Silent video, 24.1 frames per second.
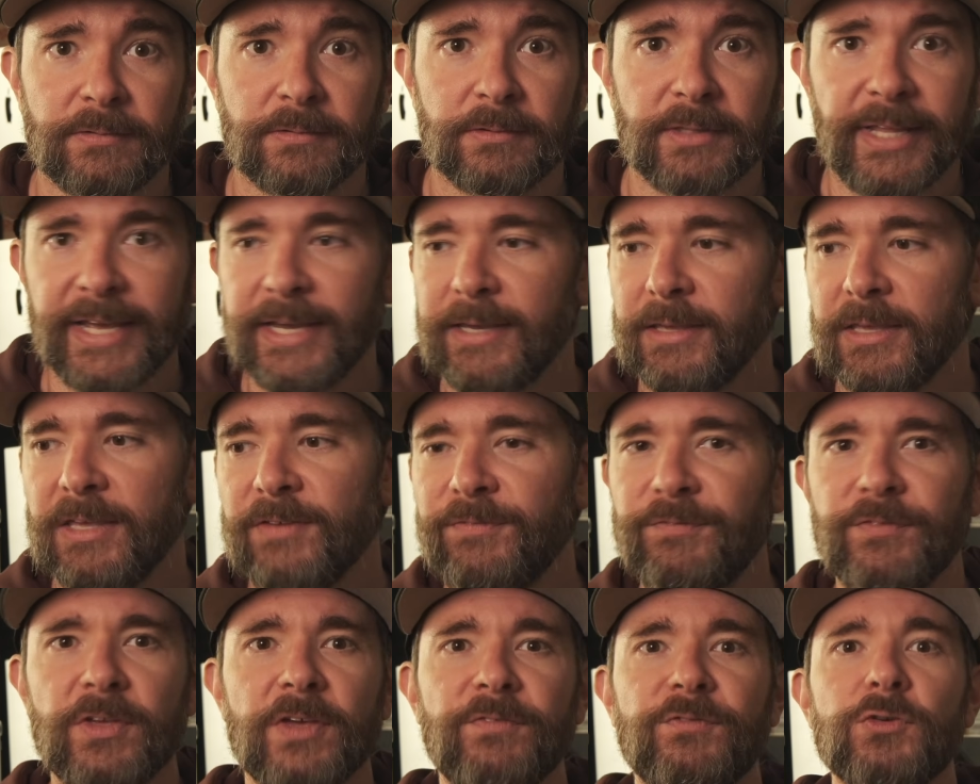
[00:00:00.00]
Like
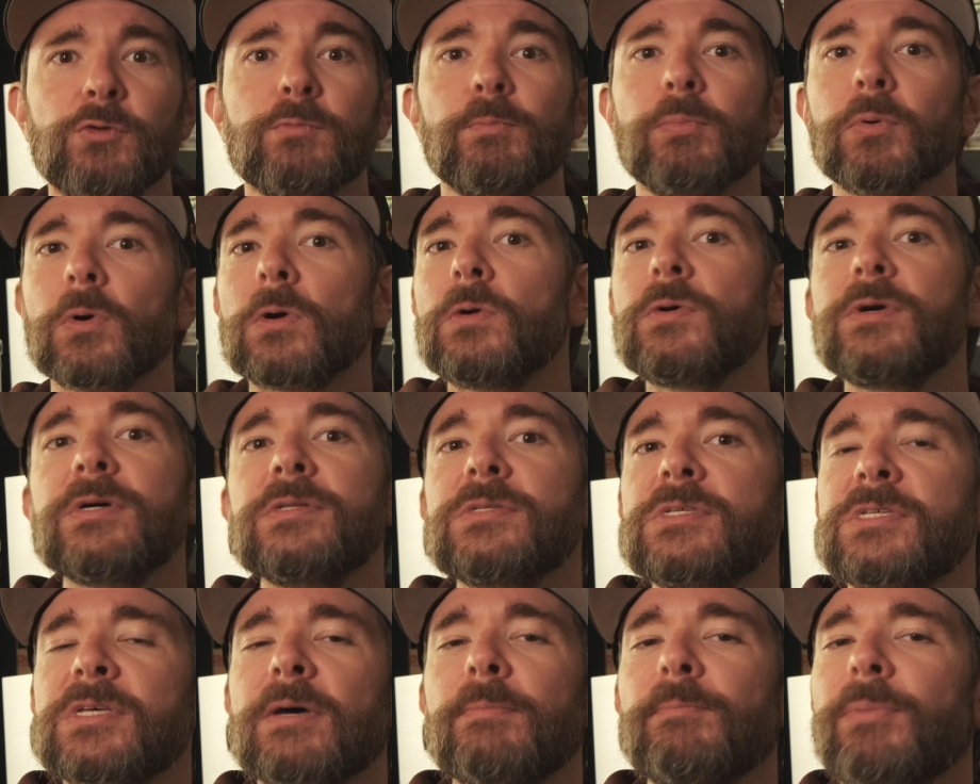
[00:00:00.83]
if you'd
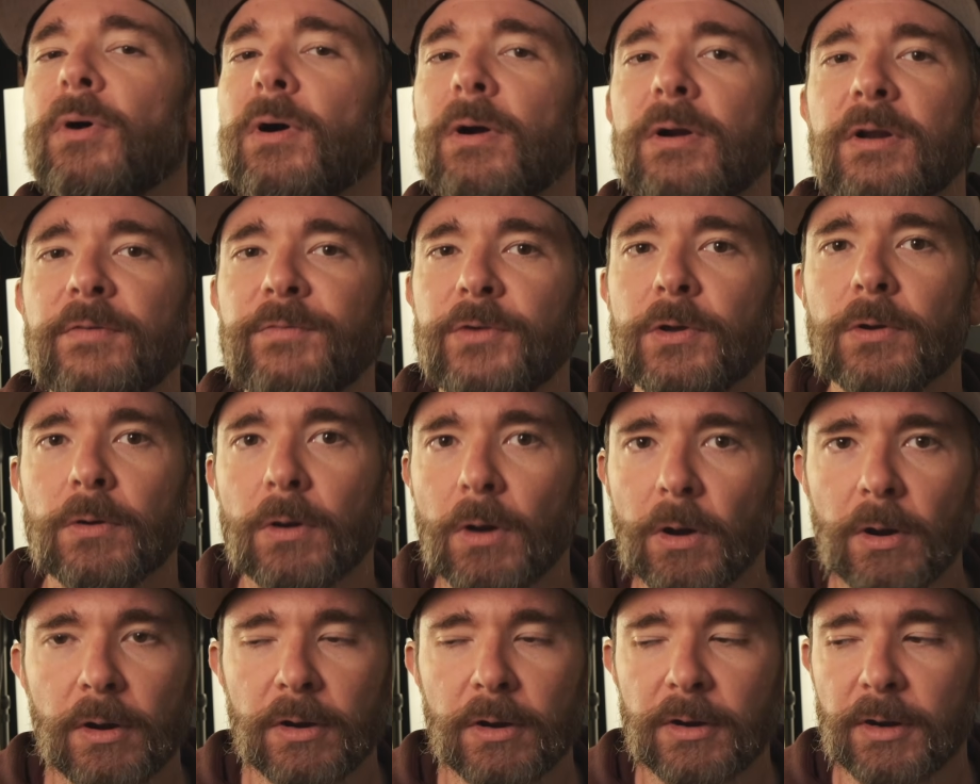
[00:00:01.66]
broken some part of your
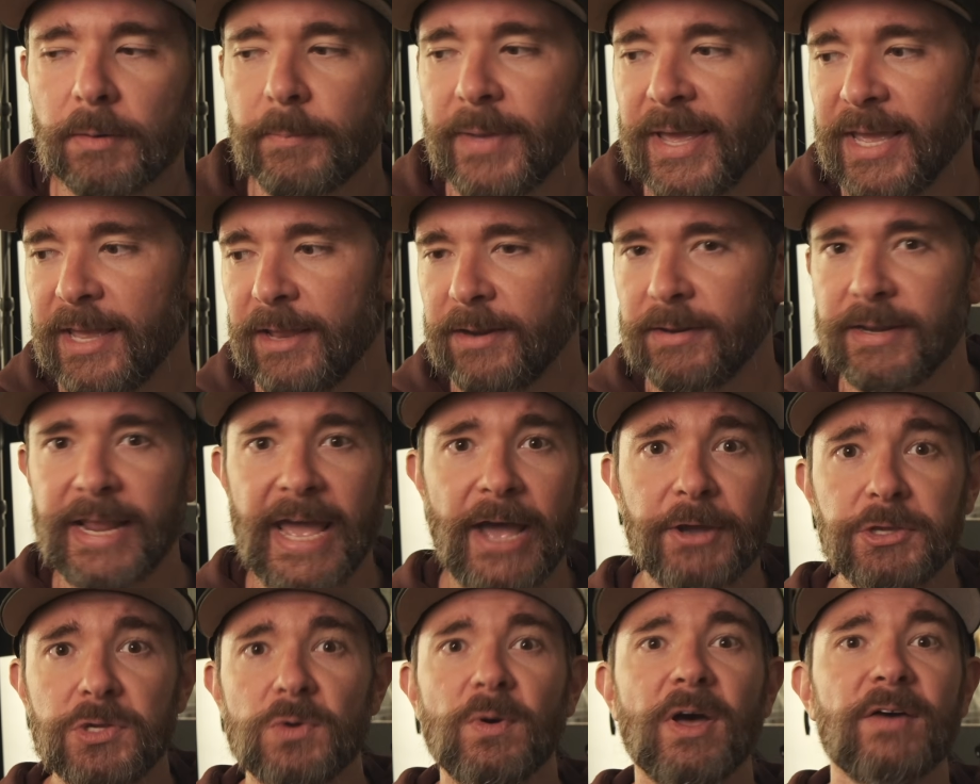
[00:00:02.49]
arm and
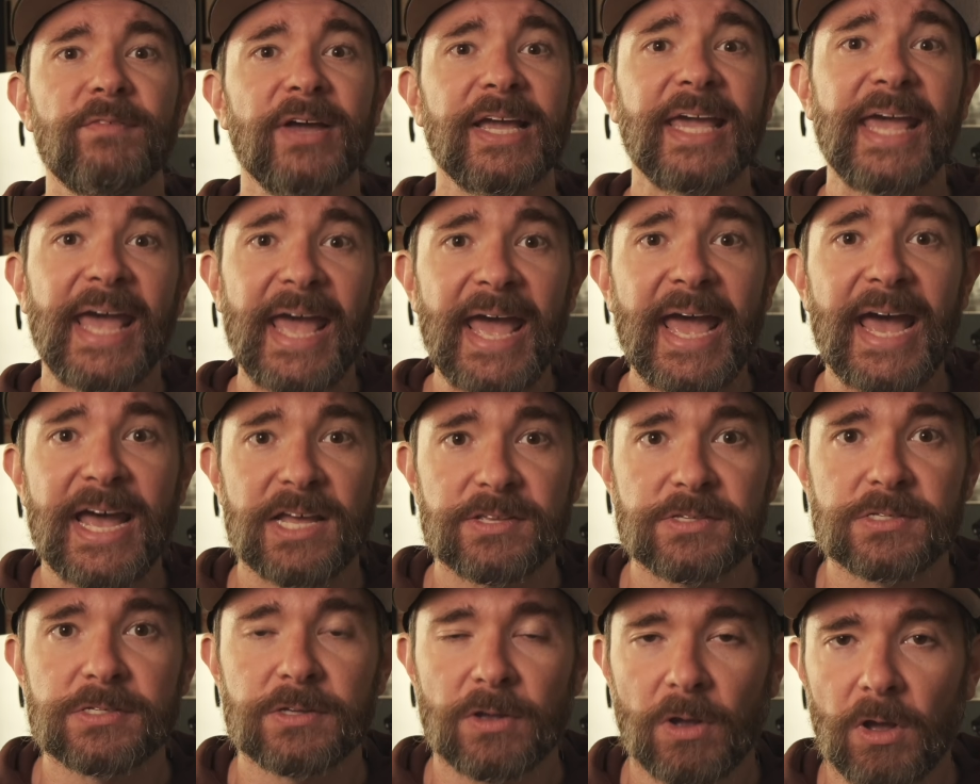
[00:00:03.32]
now you have a
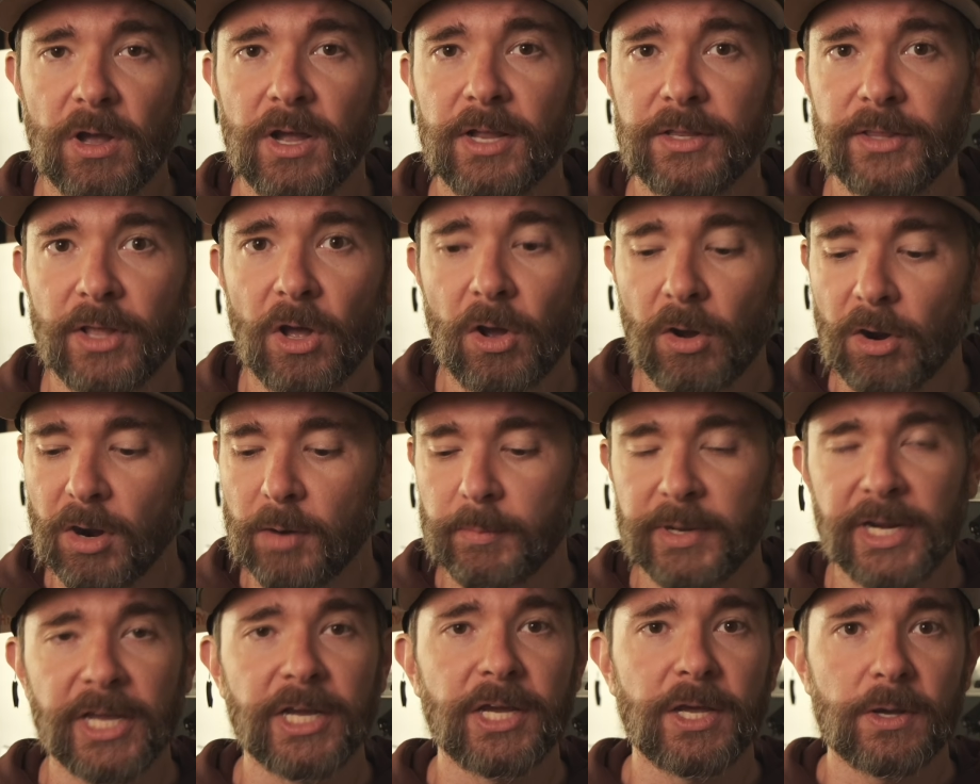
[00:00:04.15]
cast on the arm
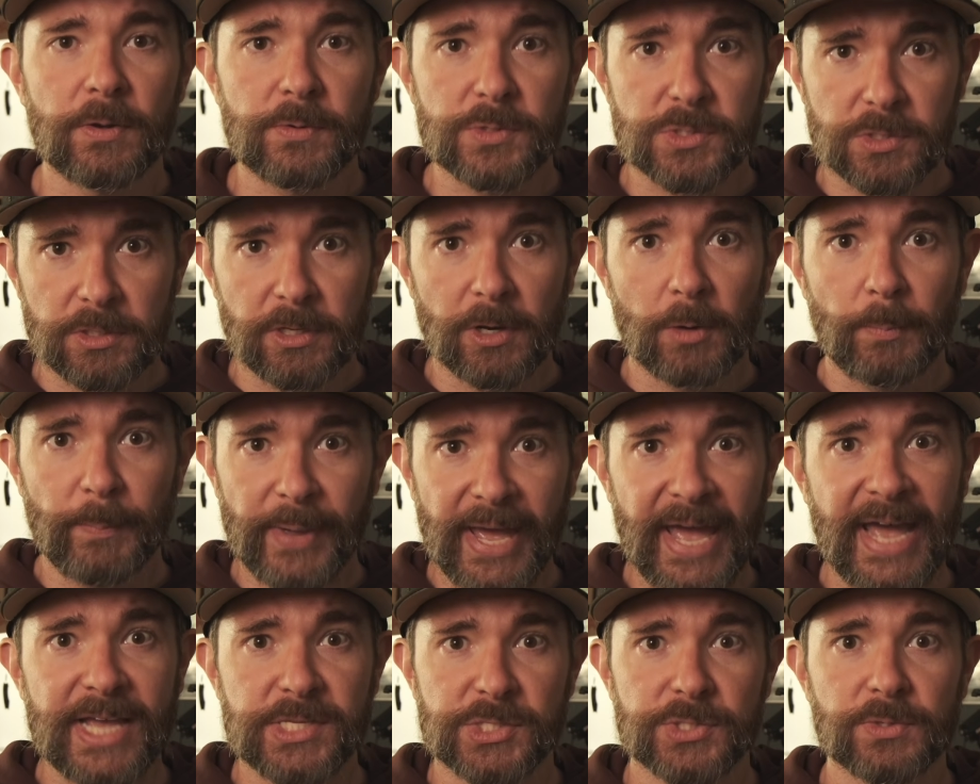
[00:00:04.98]
and it goes,
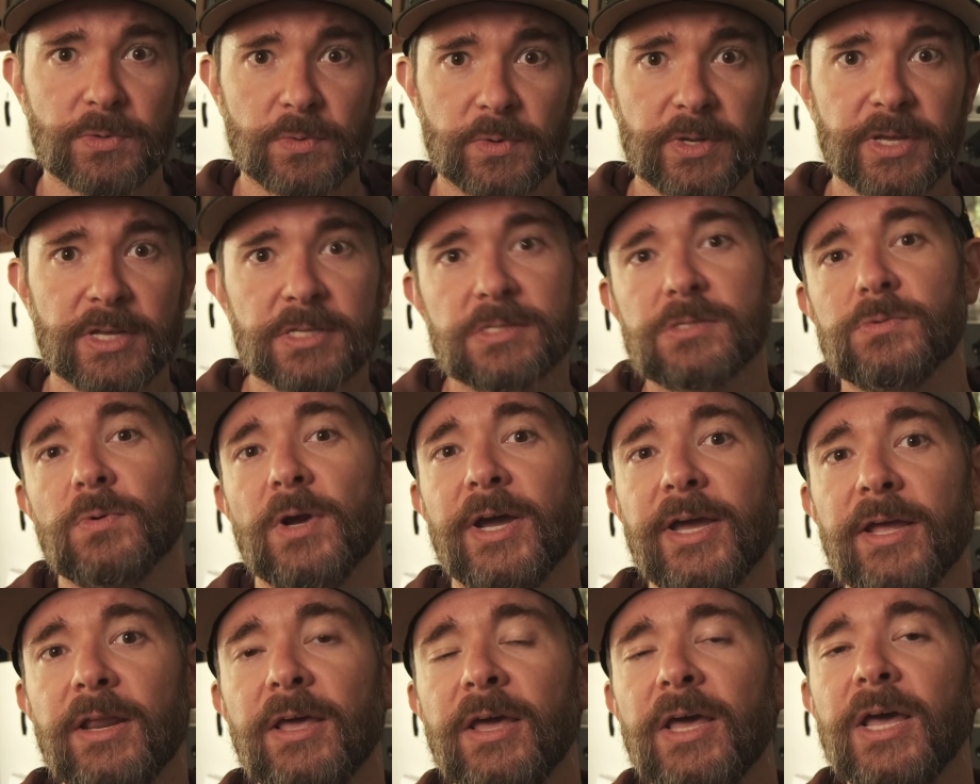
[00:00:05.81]
past the wrist,
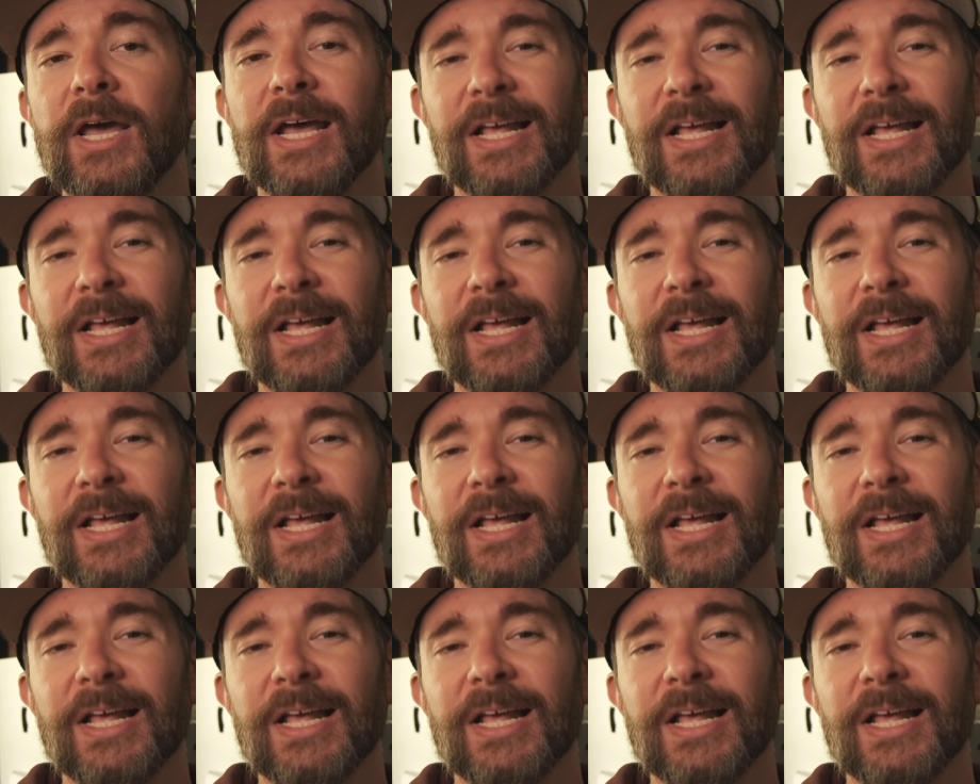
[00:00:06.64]
right?